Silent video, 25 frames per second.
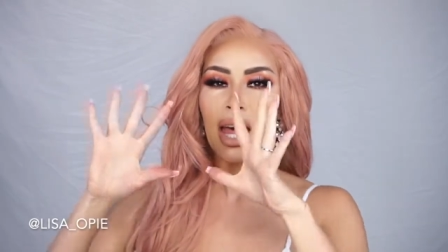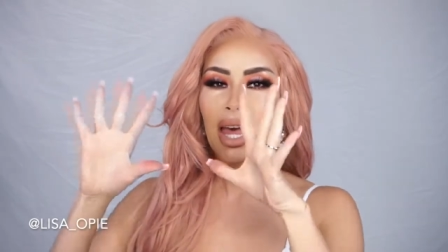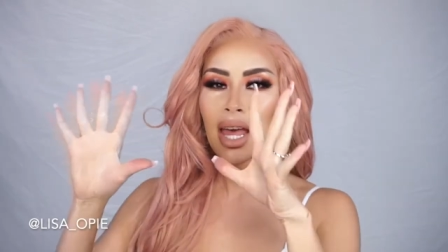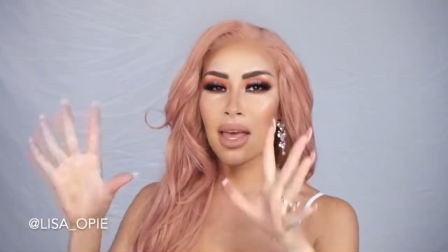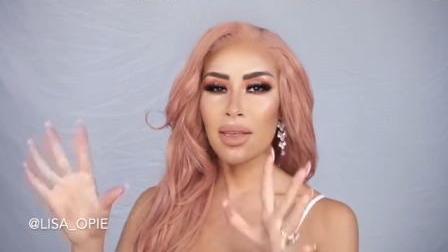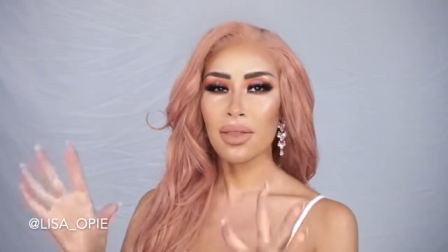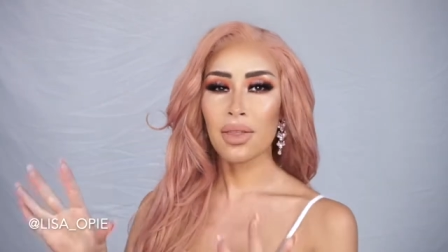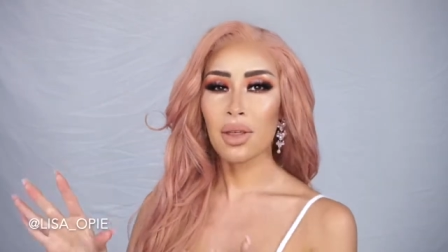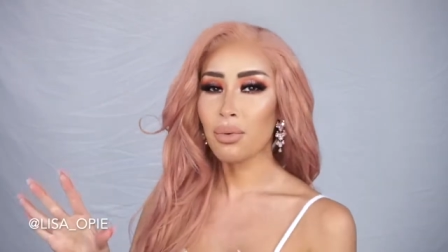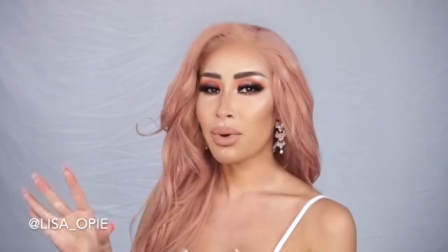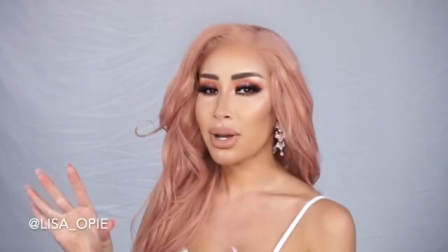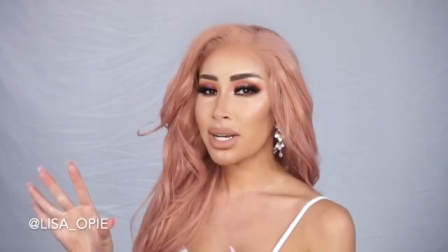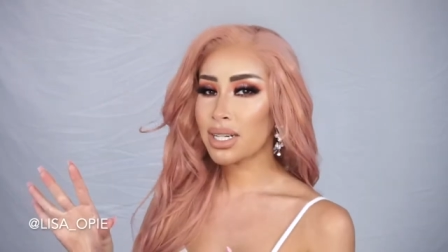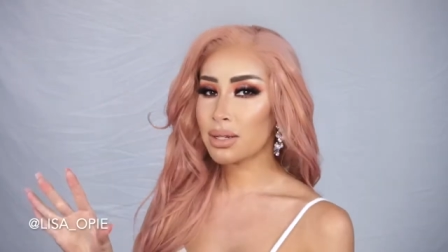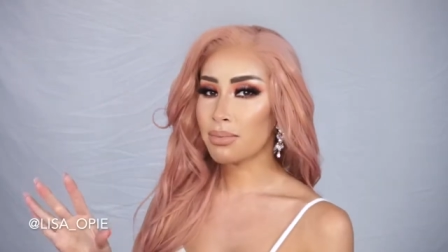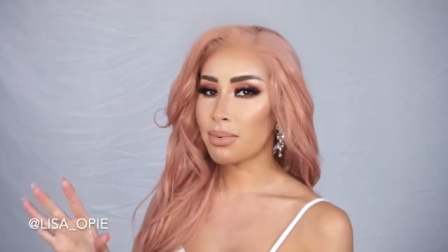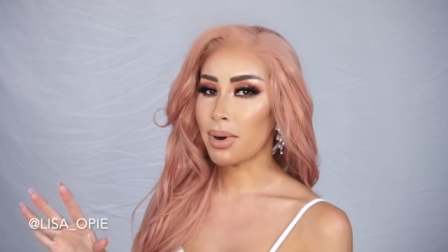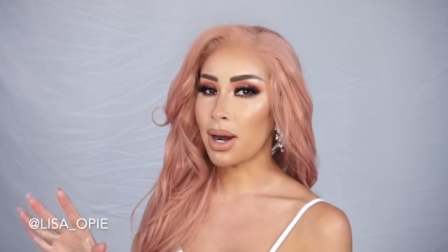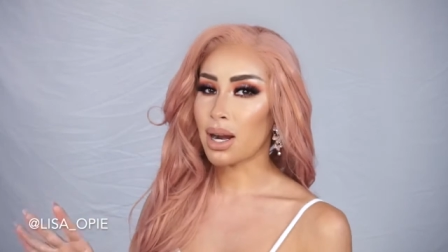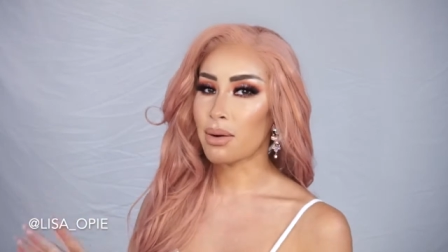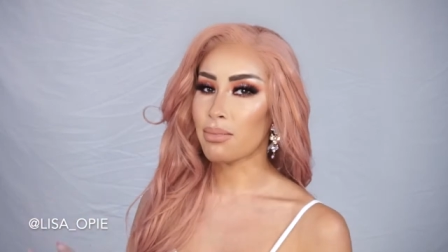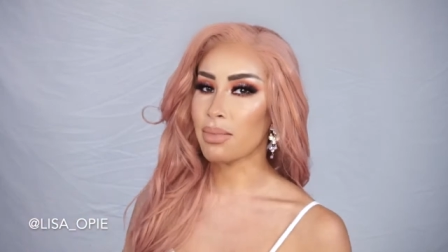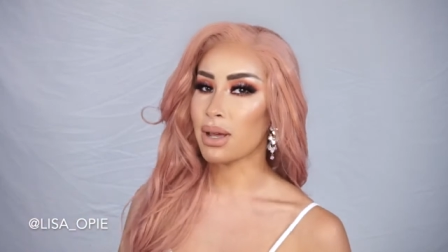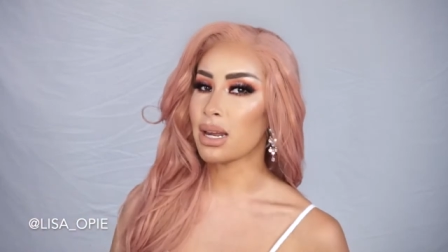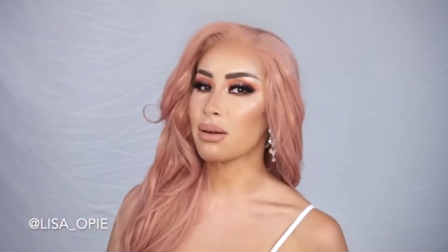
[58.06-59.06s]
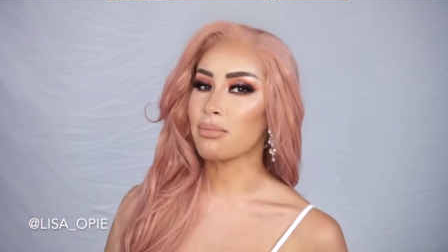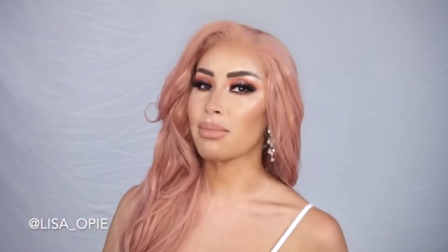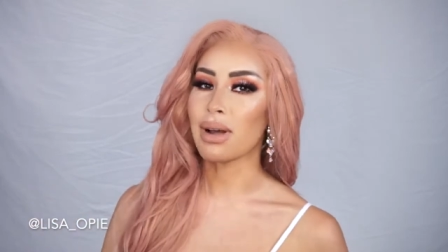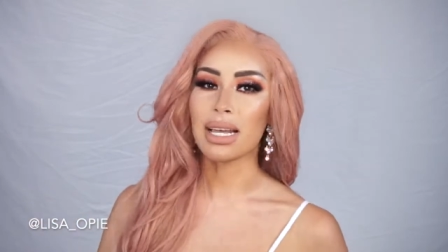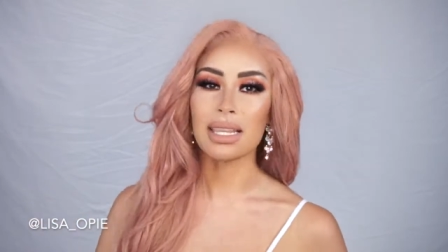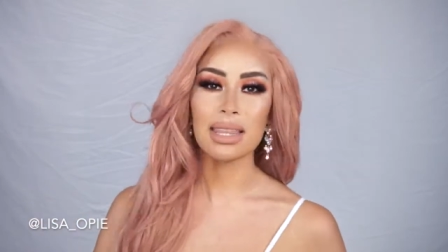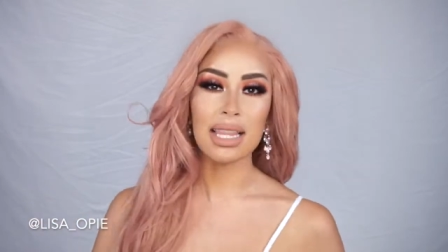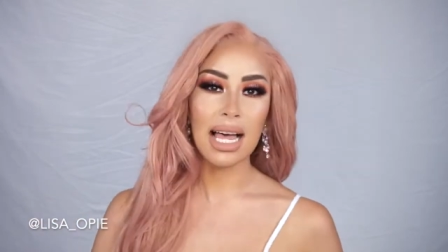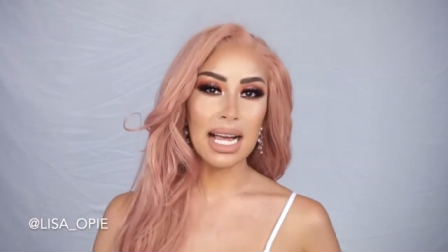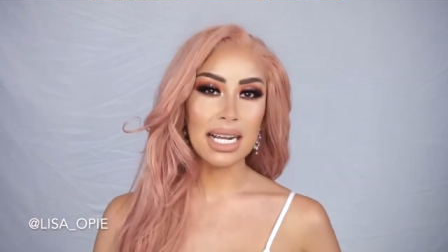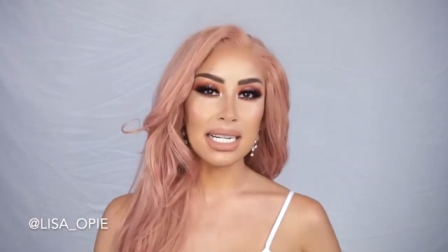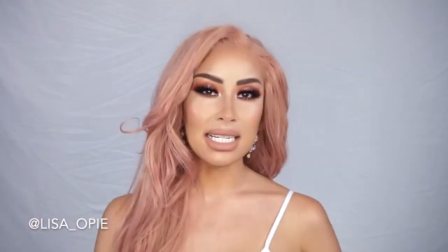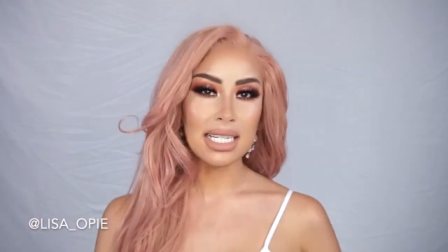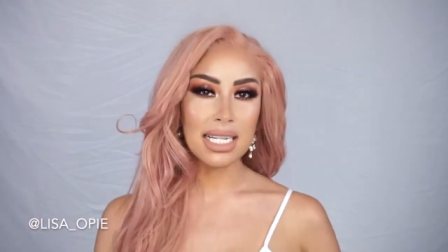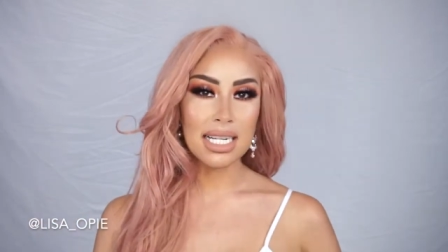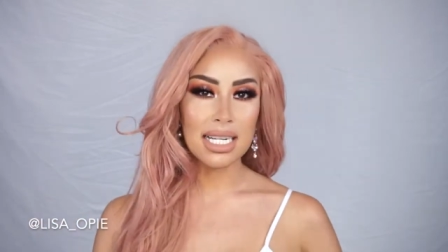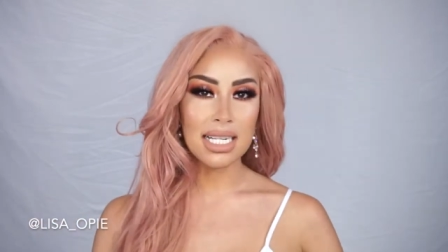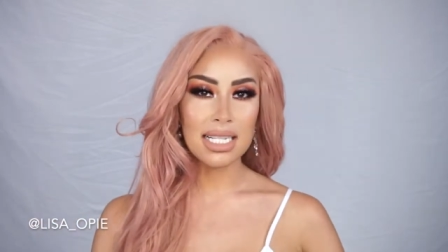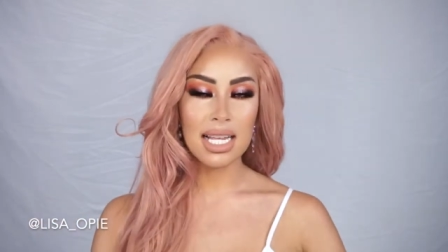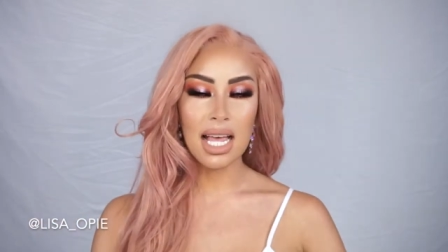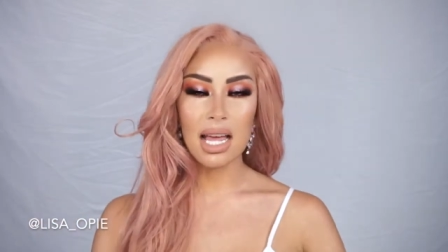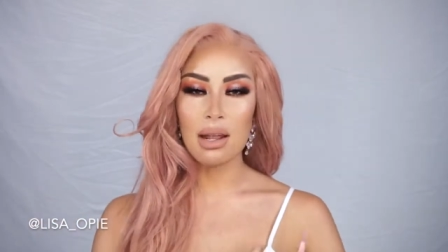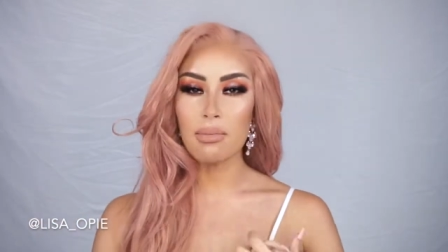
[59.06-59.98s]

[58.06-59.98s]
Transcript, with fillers: in the wig department. My lashes